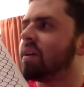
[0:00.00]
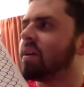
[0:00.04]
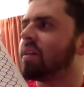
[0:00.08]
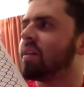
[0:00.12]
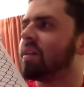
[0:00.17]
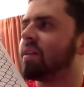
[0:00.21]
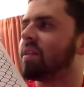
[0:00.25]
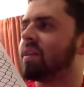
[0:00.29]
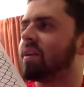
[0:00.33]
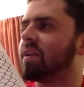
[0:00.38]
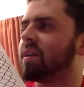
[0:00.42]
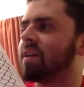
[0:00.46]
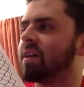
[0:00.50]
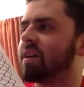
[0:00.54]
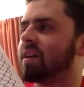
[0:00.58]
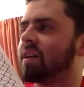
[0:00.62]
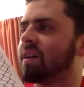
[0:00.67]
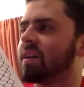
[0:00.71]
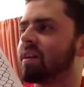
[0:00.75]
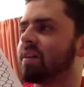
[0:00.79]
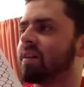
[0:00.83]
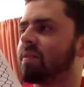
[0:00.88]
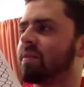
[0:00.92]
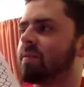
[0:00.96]

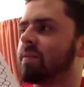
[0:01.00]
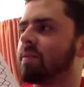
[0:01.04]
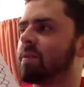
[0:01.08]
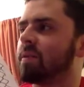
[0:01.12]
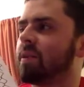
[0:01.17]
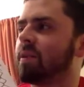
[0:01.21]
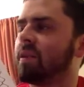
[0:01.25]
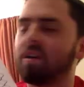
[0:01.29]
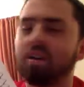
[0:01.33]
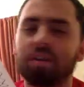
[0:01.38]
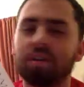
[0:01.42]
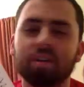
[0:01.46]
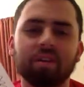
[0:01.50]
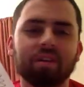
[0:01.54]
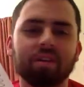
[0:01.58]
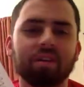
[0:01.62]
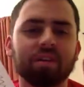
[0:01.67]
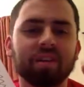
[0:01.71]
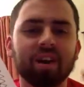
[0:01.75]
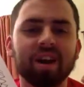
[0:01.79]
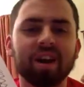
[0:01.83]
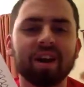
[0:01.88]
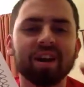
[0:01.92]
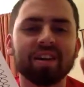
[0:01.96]
the
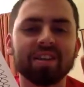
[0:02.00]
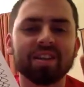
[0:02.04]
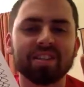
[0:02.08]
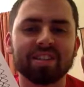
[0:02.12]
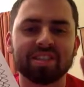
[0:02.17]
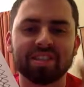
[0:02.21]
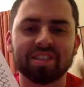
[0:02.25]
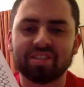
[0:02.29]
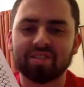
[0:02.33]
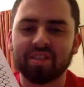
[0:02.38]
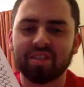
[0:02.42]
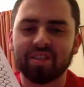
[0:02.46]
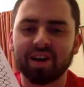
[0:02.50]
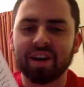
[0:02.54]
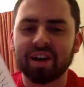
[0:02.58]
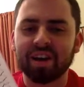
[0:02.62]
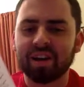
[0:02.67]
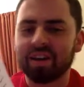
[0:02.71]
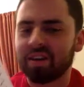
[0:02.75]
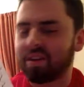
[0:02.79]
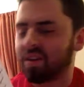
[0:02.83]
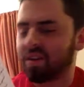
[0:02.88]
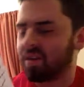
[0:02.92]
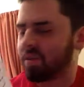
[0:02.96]
conscious
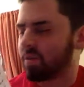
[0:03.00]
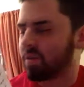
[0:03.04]
track,